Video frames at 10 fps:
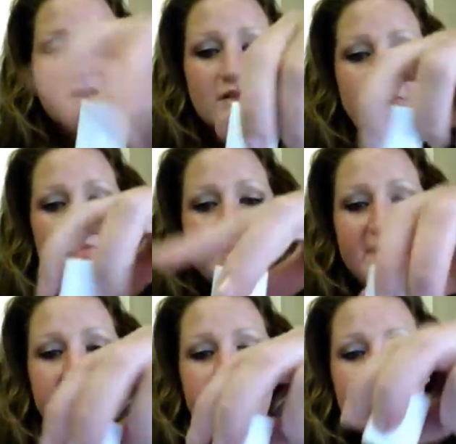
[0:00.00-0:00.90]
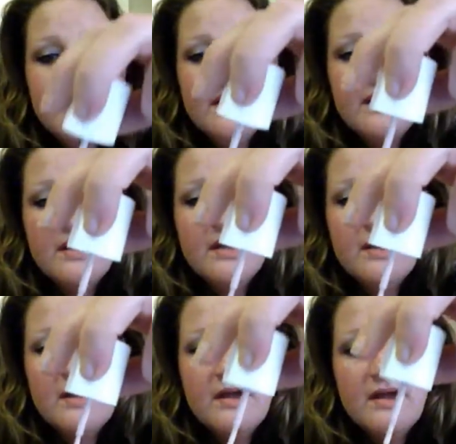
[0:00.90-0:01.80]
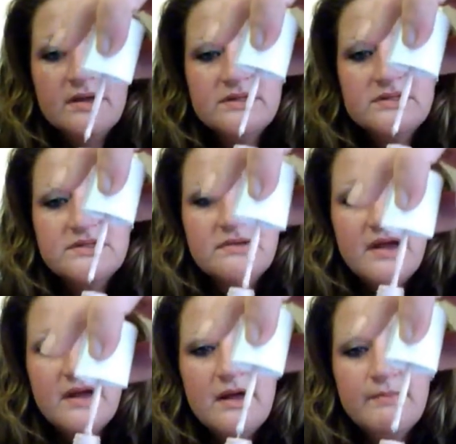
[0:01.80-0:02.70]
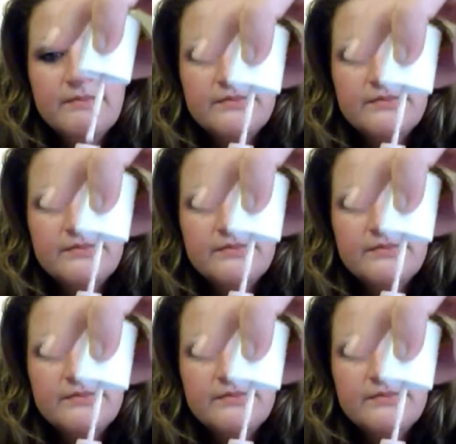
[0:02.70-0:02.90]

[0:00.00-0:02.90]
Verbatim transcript: illuminating uh,